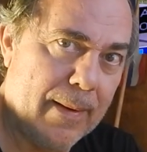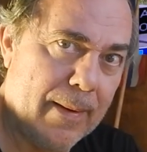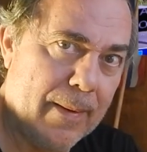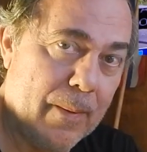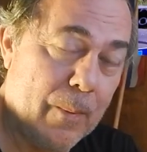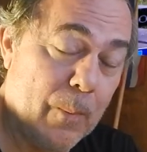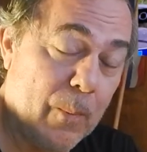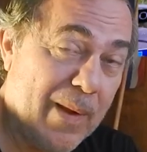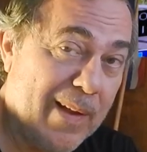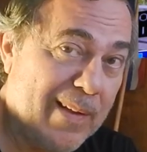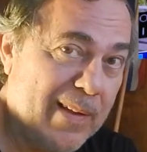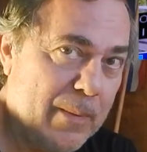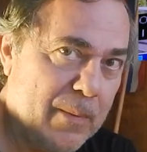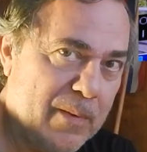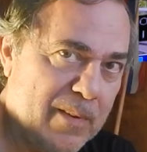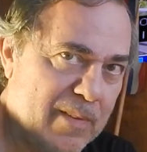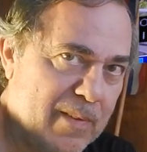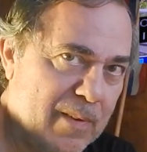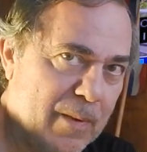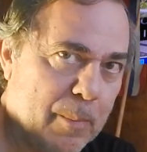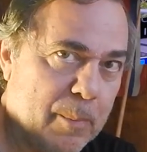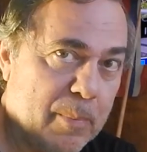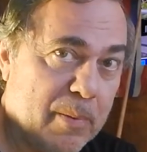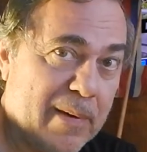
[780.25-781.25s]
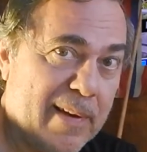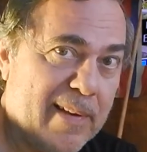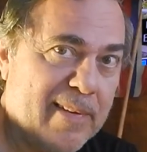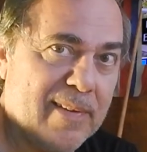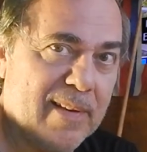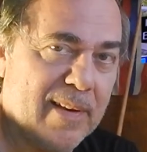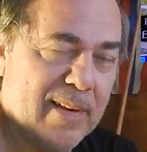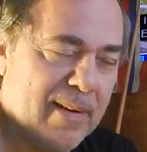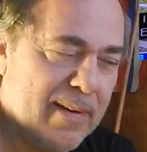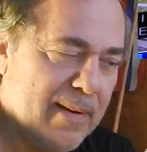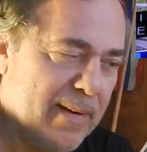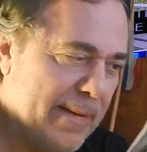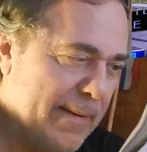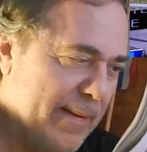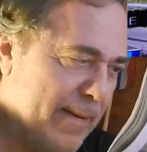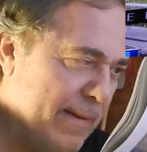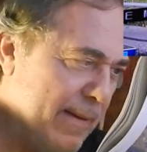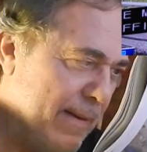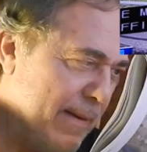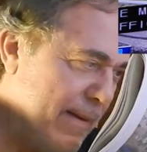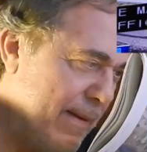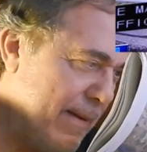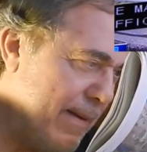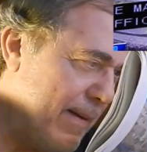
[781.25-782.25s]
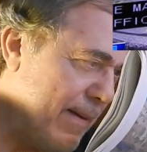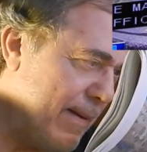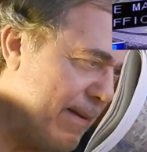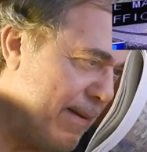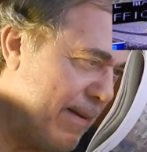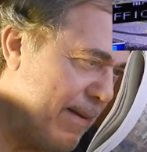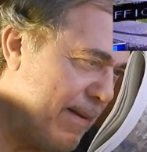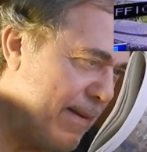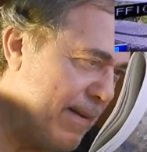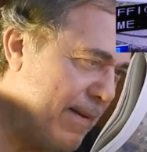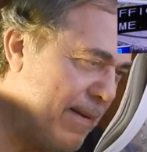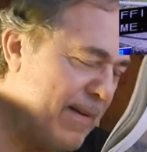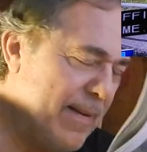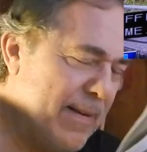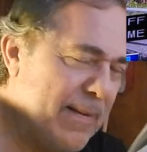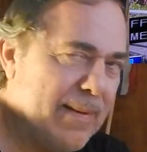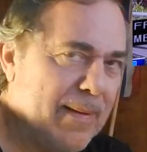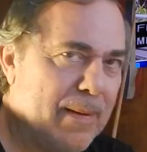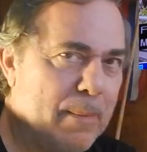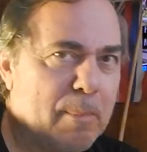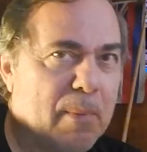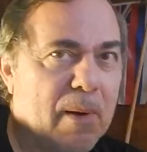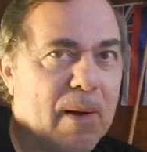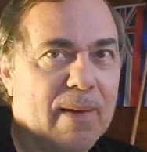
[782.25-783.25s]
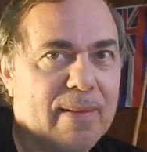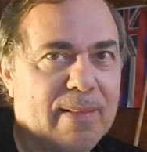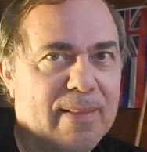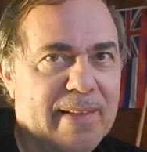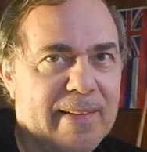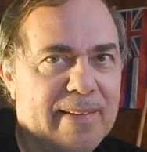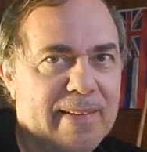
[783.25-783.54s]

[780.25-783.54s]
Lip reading: while he was still president, they bought this